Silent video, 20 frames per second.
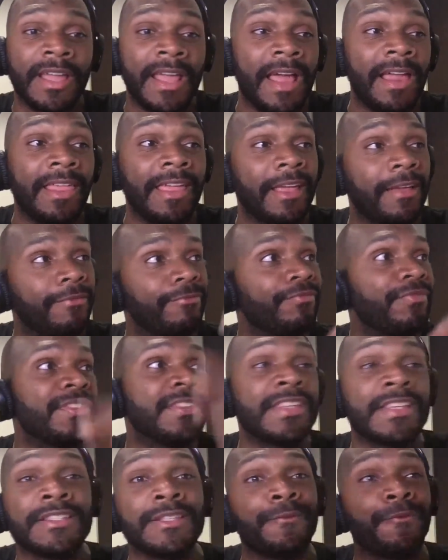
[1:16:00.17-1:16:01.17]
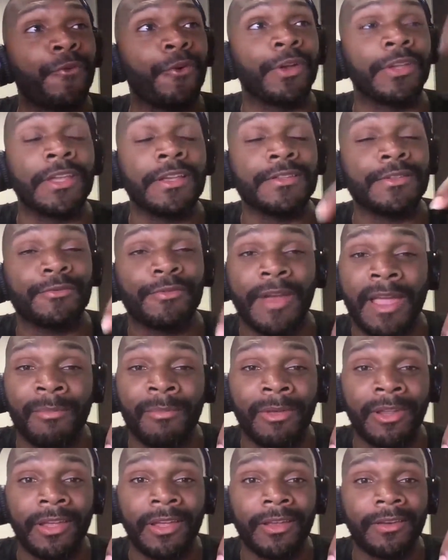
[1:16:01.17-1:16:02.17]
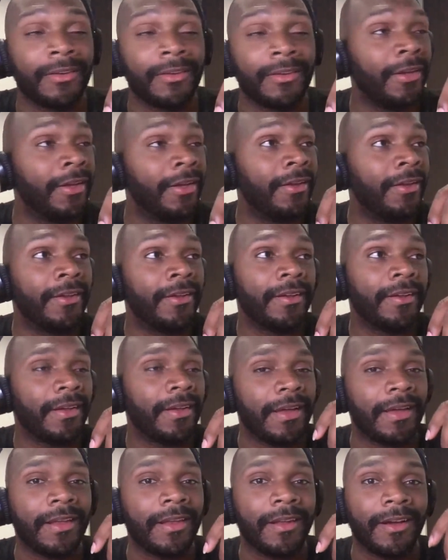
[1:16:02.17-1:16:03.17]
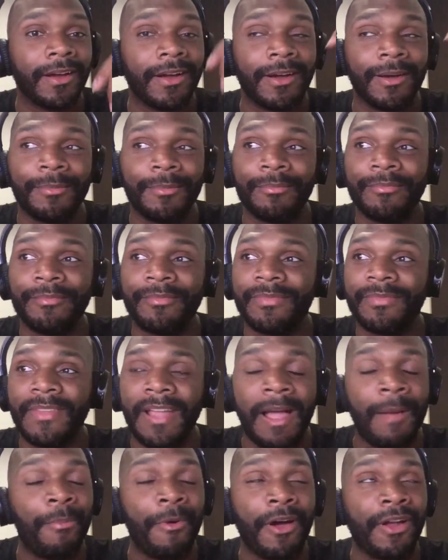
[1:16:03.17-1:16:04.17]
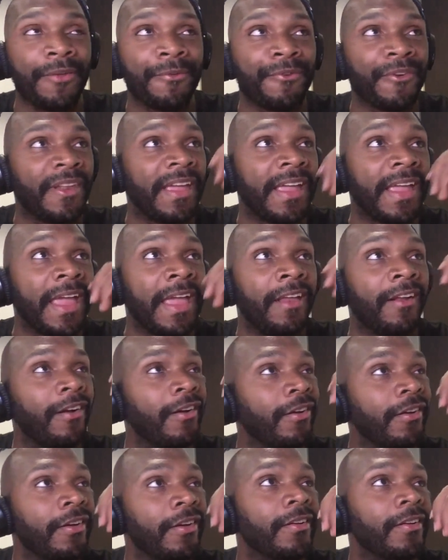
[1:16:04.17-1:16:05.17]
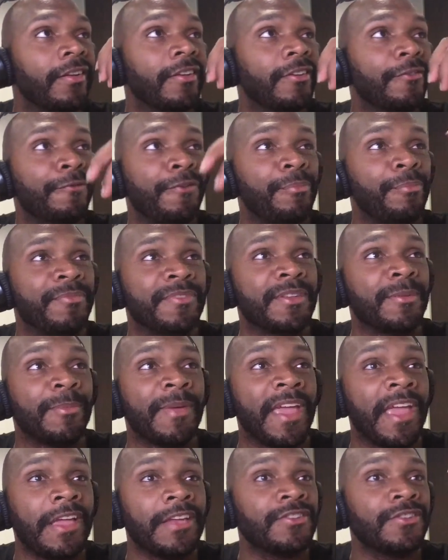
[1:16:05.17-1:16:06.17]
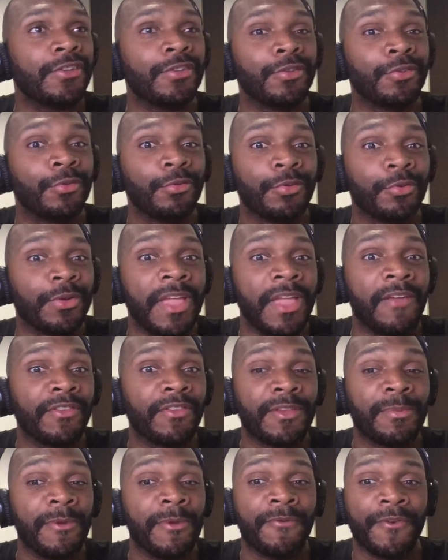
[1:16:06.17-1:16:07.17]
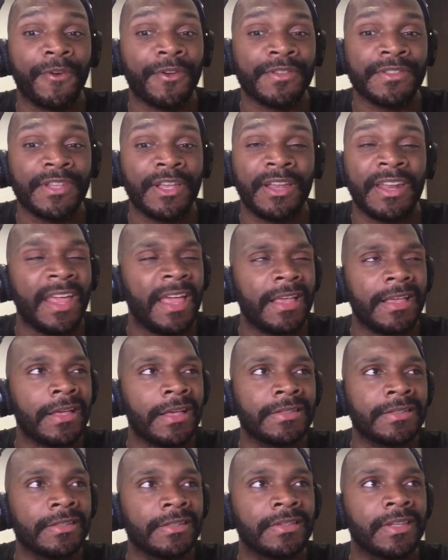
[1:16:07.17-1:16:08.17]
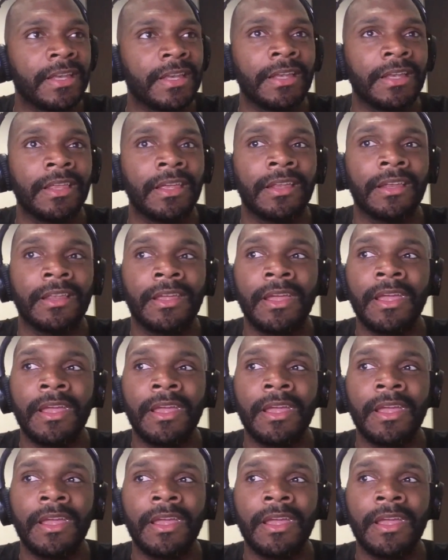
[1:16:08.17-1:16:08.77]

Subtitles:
and I got like 64 gigs of RAM in it. And I bought it for like 800 from some Asian dude who gave it to me for a steal. It had SSD in it.